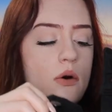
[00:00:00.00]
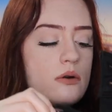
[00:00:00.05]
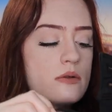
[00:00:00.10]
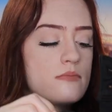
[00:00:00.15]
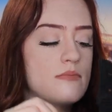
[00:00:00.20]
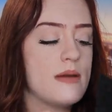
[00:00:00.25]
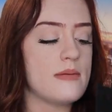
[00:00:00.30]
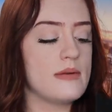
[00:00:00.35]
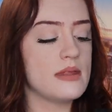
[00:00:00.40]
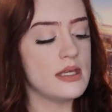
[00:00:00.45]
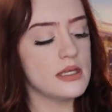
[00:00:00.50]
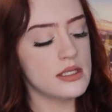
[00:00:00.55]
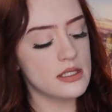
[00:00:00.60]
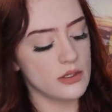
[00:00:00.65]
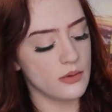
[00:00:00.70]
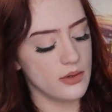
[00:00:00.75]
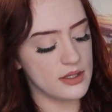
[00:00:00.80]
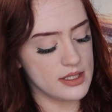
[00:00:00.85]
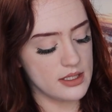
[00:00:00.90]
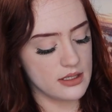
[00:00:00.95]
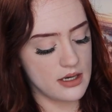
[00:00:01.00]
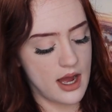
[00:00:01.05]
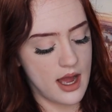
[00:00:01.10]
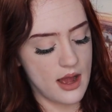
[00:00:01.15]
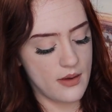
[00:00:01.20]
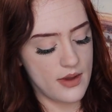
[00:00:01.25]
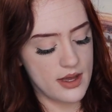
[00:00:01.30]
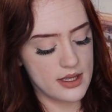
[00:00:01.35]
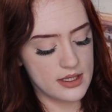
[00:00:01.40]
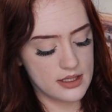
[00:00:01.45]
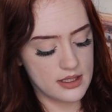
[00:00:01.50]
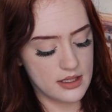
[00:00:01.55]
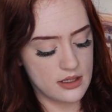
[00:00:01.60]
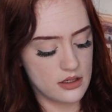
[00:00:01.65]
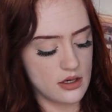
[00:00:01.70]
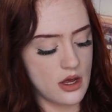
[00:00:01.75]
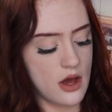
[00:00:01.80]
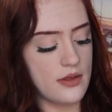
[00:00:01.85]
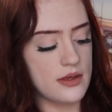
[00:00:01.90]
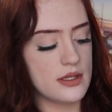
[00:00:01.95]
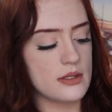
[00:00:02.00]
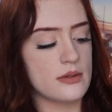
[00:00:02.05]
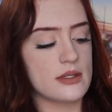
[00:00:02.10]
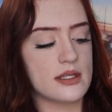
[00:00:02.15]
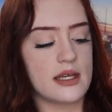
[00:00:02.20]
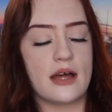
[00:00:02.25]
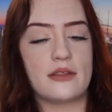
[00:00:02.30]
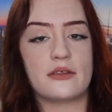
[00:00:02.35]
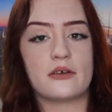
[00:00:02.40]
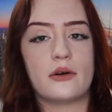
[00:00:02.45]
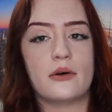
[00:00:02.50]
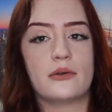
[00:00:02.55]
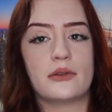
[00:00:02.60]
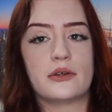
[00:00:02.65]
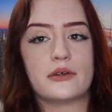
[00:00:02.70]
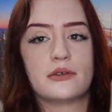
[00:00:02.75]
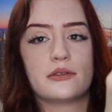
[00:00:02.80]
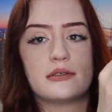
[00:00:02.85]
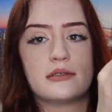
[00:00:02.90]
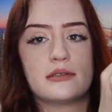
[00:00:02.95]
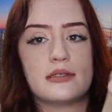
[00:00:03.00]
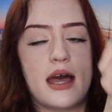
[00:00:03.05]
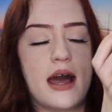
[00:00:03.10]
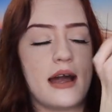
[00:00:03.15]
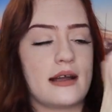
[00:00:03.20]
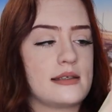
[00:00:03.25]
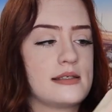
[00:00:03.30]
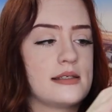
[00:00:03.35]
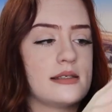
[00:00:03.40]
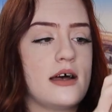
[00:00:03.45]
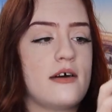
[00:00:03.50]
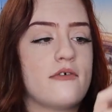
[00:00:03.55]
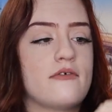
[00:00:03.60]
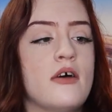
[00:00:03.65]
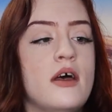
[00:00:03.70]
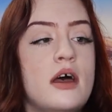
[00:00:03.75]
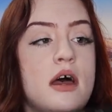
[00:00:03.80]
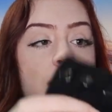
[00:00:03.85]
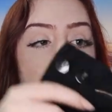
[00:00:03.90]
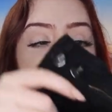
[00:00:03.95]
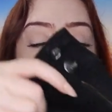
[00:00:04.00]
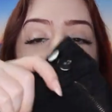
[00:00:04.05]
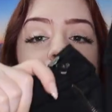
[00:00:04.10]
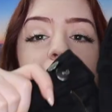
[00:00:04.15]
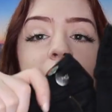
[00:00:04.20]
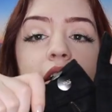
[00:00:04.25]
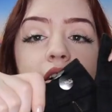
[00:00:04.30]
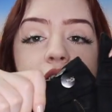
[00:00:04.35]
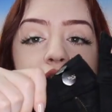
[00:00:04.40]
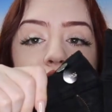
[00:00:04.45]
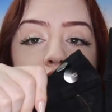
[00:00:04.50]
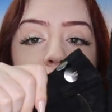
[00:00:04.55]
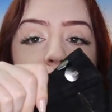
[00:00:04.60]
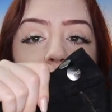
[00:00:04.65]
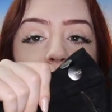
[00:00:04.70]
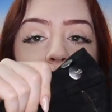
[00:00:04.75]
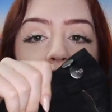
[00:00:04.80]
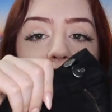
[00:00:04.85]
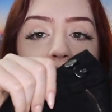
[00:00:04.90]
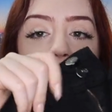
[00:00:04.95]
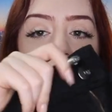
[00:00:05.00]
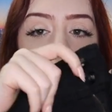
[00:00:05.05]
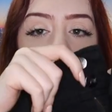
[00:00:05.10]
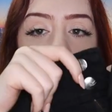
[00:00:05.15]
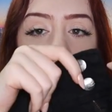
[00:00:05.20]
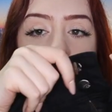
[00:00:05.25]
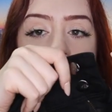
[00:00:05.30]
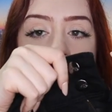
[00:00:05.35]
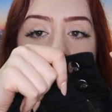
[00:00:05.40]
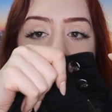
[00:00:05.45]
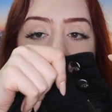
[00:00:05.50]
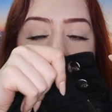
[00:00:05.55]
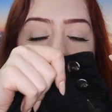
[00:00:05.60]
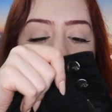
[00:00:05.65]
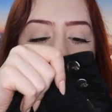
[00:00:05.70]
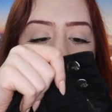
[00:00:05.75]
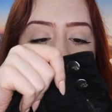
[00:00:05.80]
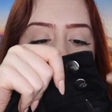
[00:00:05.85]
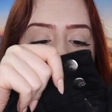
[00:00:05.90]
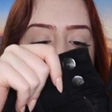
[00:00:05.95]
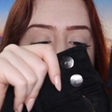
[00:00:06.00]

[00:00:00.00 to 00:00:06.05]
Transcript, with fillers: oh, maybe these are the ones that are high-waisted. No, these ones got their own little tag stuff. But they are two-button, um,